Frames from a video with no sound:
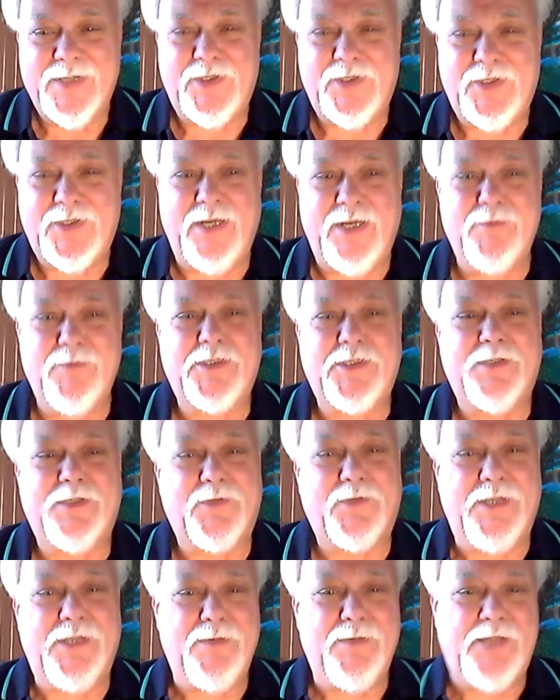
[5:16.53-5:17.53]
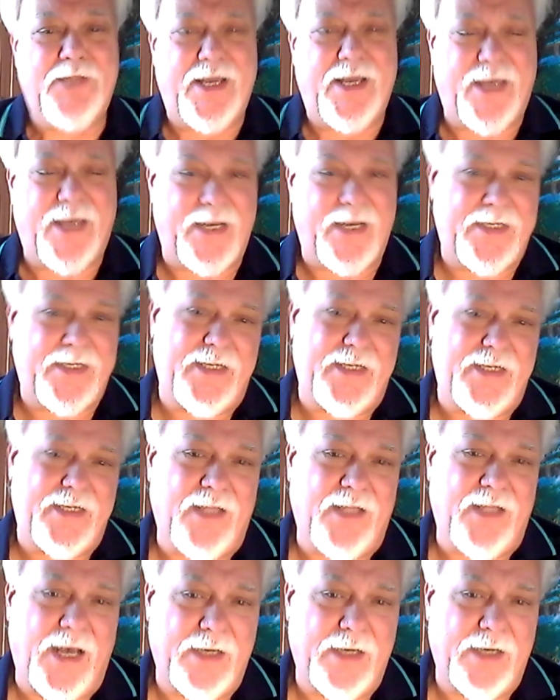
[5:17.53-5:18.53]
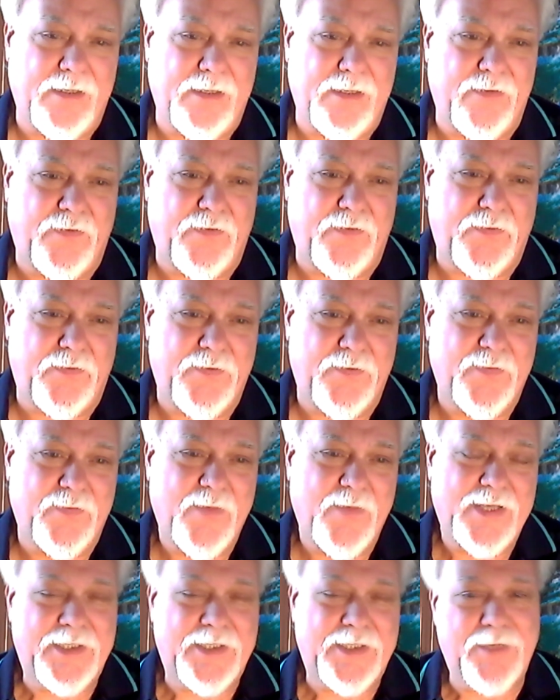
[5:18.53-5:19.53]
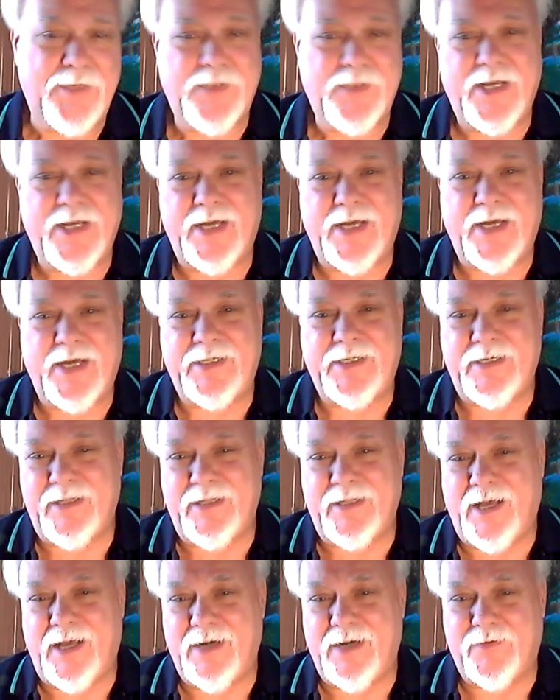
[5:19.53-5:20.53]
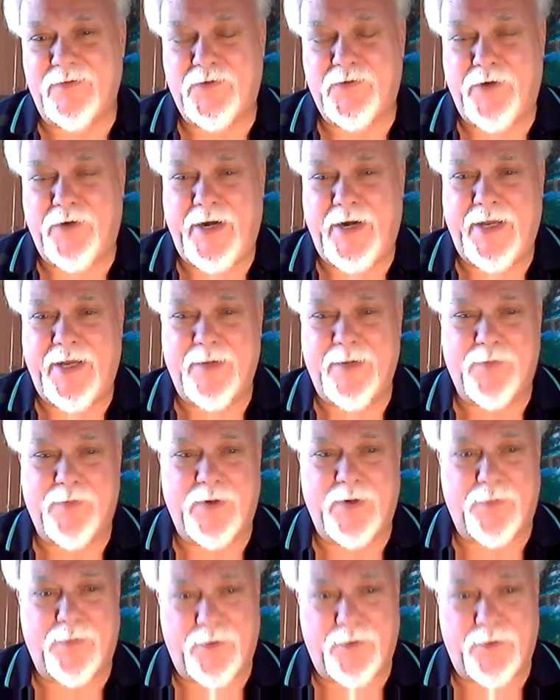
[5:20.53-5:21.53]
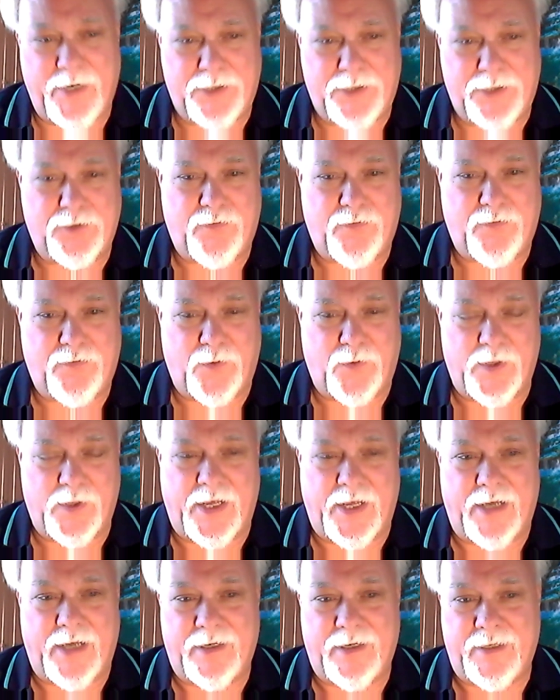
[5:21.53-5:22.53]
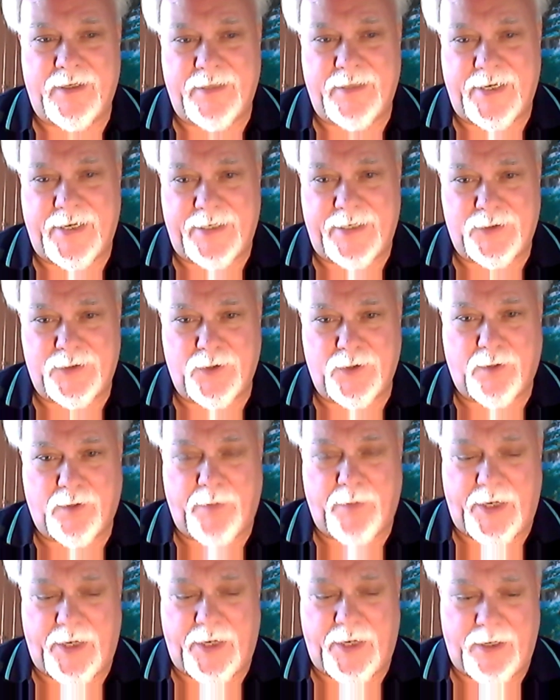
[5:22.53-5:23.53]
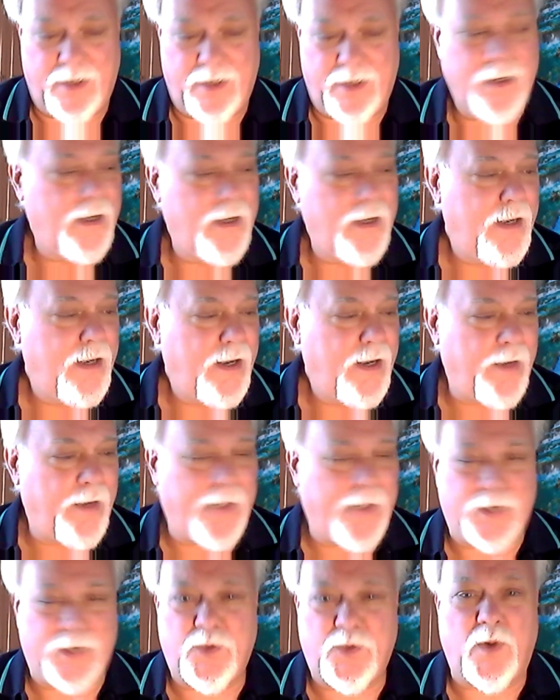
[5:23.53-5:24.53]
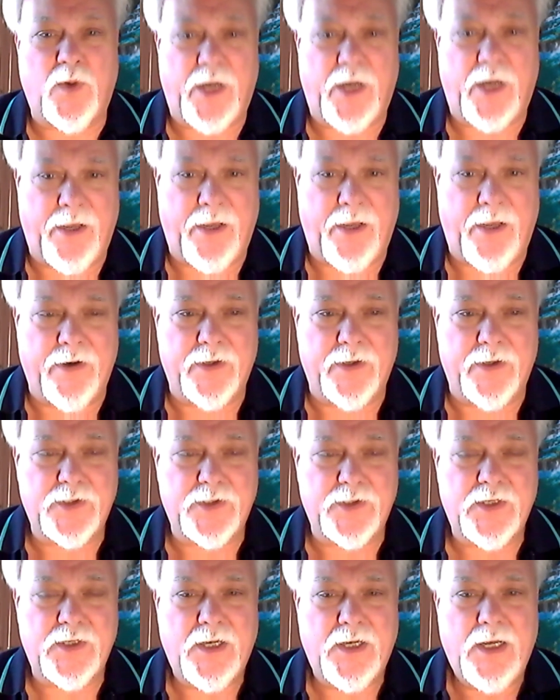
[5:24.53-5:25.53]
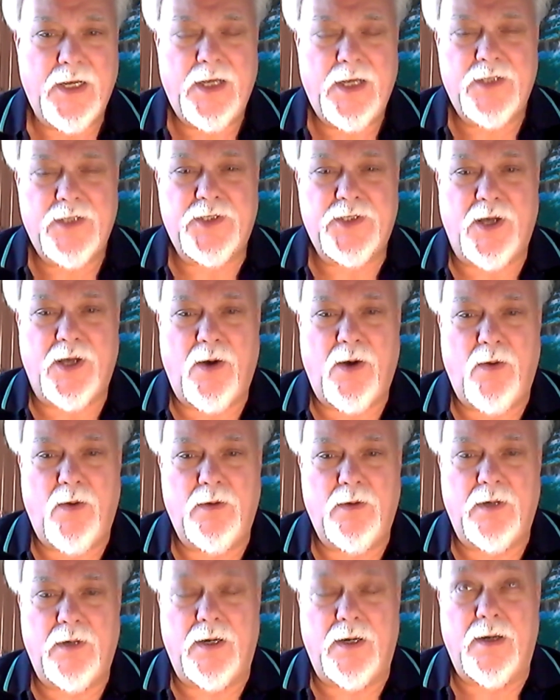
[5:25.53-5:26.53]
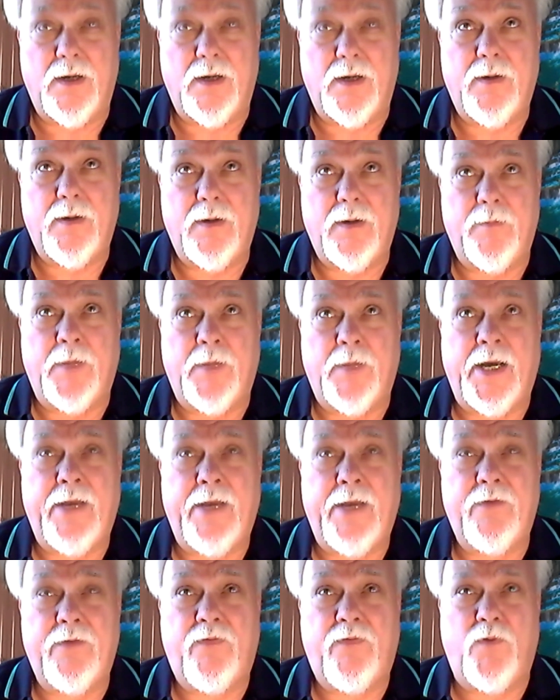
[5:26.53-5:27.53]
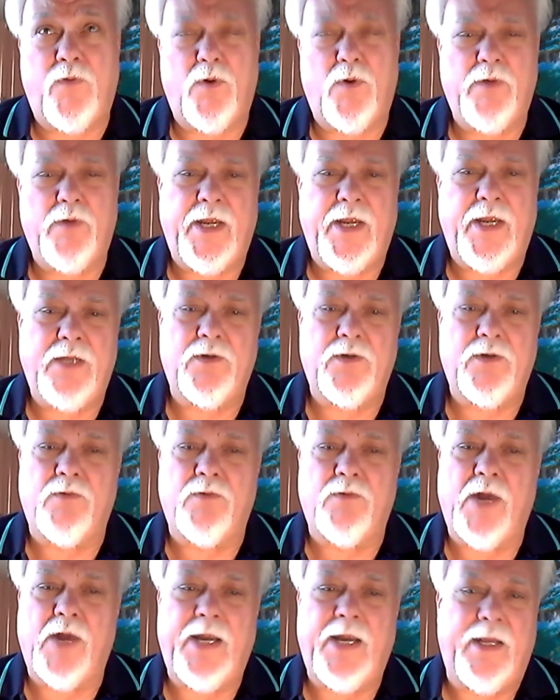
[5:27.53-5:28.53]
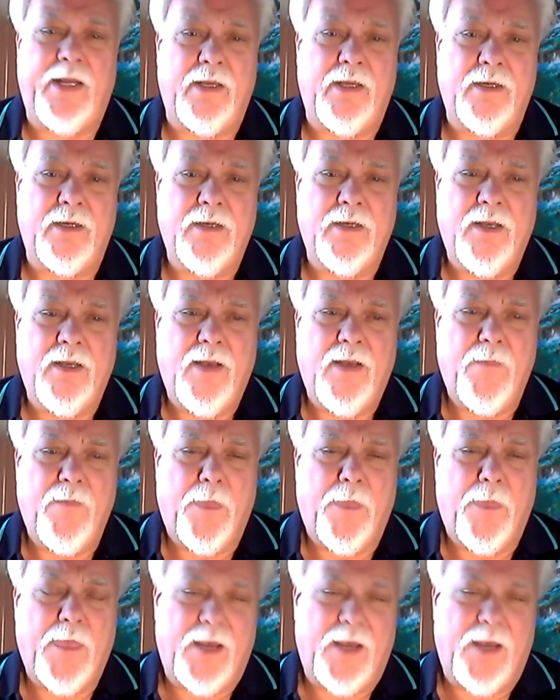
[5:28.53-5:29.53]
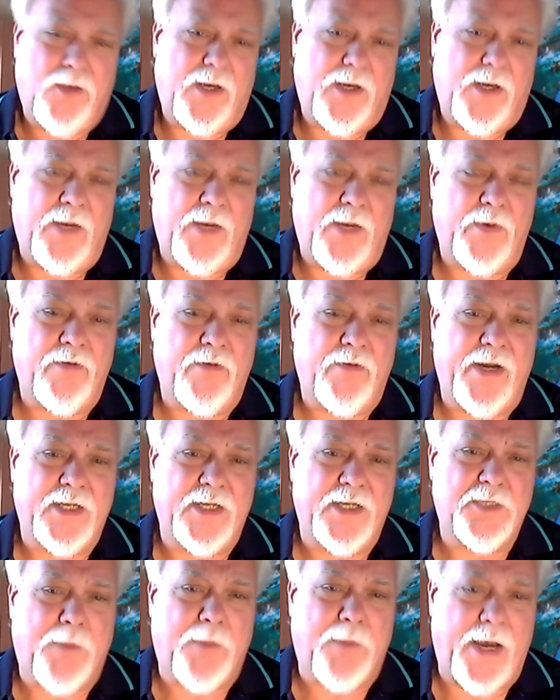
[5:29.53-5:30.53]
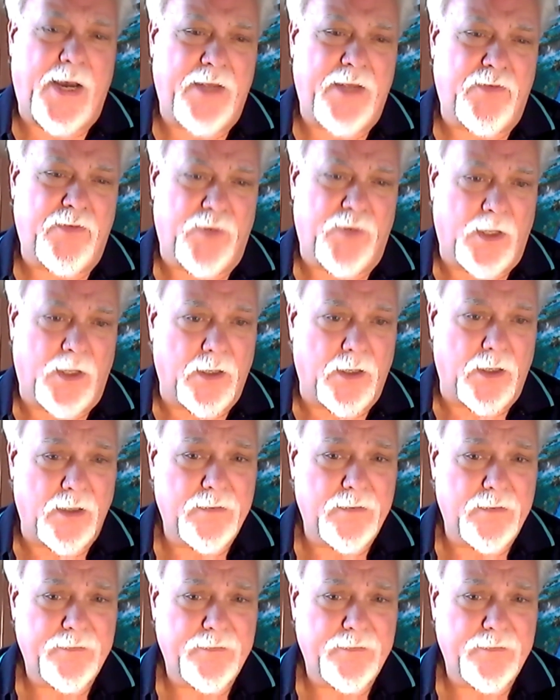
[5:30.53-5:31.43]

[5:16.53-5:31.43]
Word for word: seems seems like I, I did a lot of seems like I did a lot of training and preparation for that, and that it took me about 20 years. So, my foray into writing, I thought I would write a spy thriller